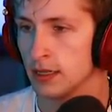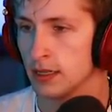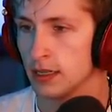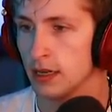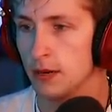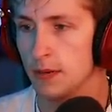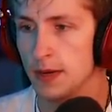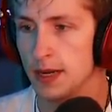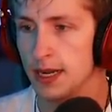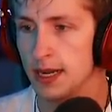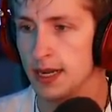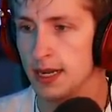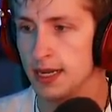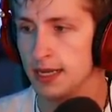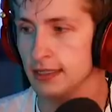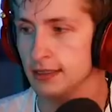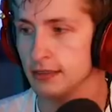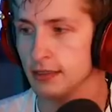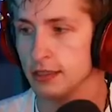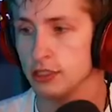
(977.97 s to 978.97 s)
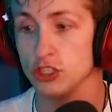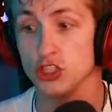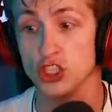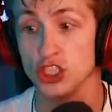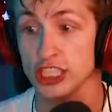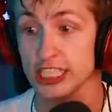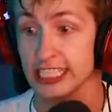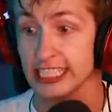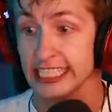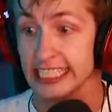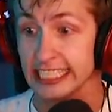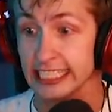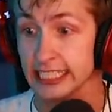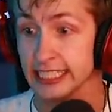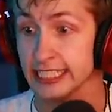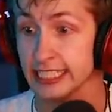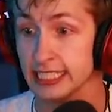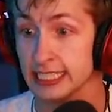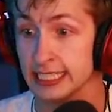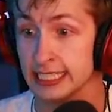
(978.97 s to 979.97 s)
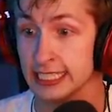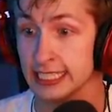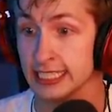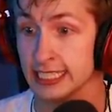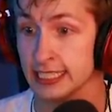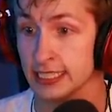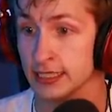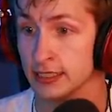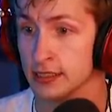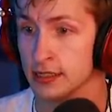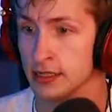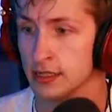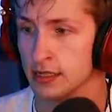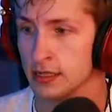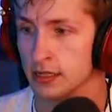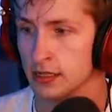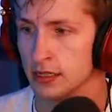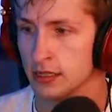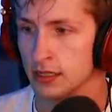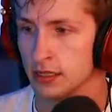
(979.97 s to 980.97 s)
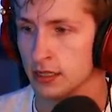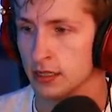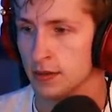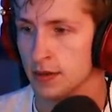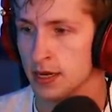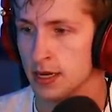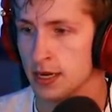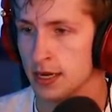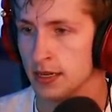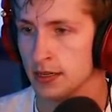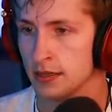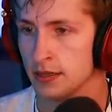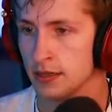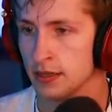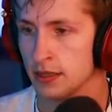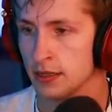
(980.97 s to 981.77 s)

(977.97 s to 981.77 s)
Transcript: Come on. Just get on the line. Come on.